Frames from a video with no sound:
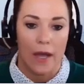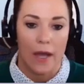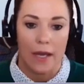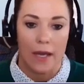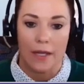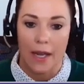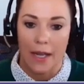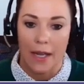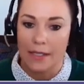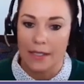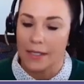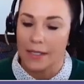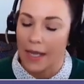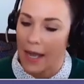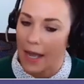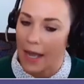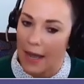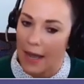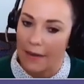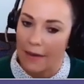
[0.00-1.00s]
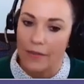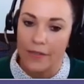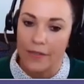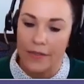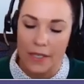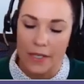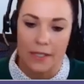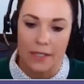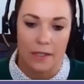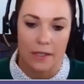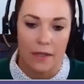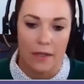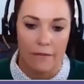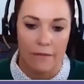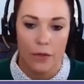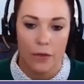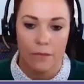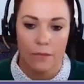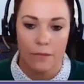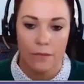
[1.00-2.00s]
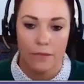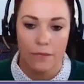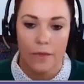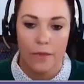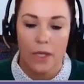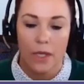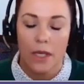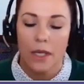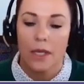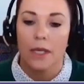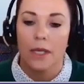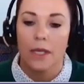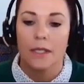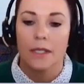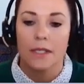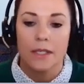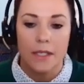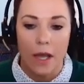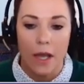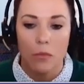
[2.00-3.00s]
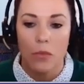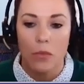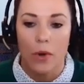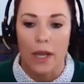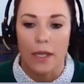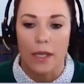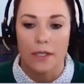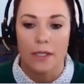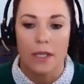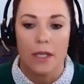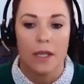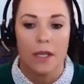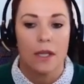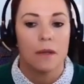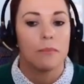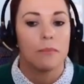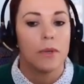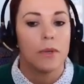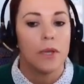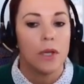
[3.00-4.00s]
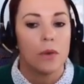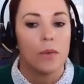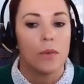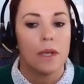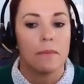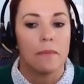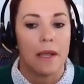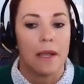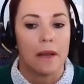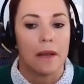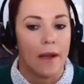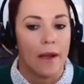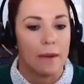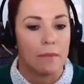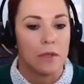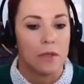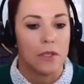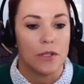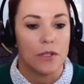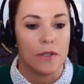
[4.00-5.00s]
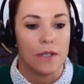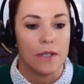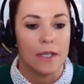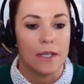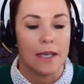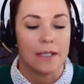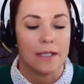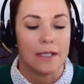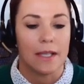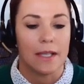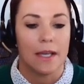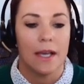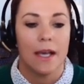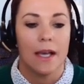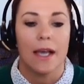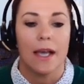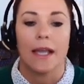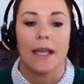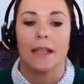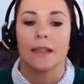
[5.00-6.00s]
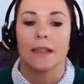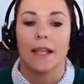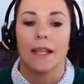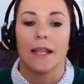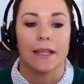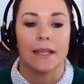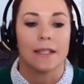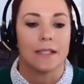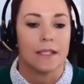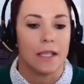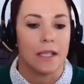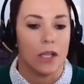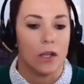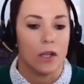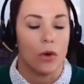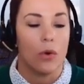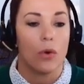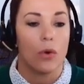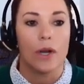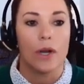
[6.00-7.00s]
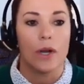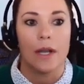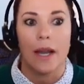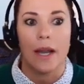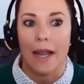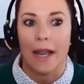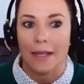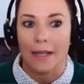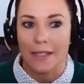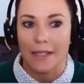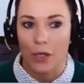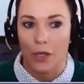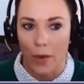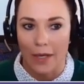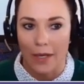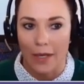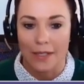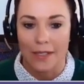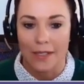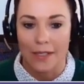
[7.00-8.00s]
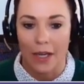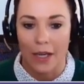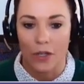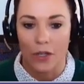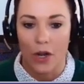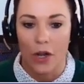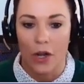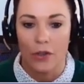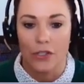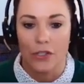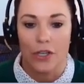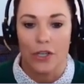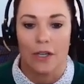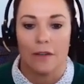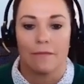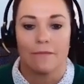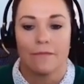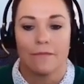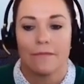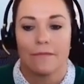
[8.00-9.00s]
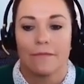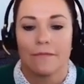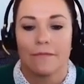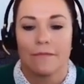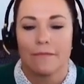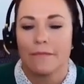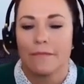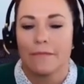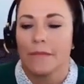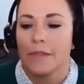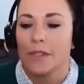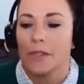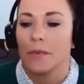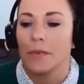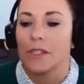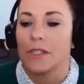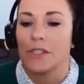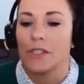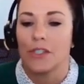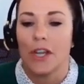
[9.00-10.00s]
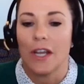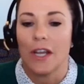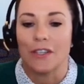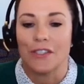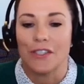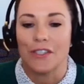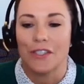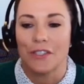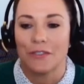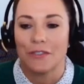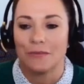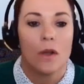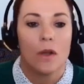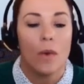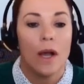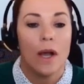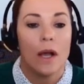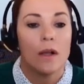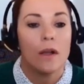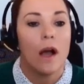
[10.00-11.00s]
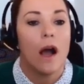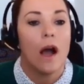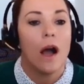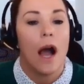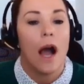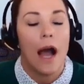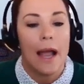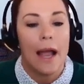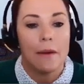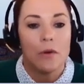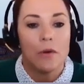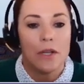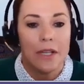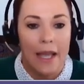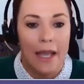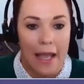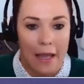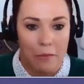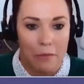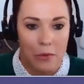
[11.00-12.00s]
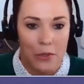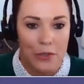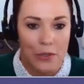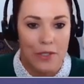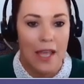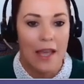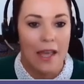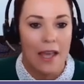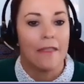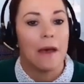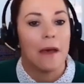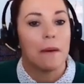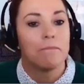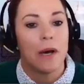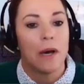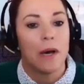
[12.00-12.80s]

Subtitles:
that nice to have at the desk level. In some ways, PoE made fiber to the desk a legacy or an antiquated technology. So what's changed? Well, hybrid cables that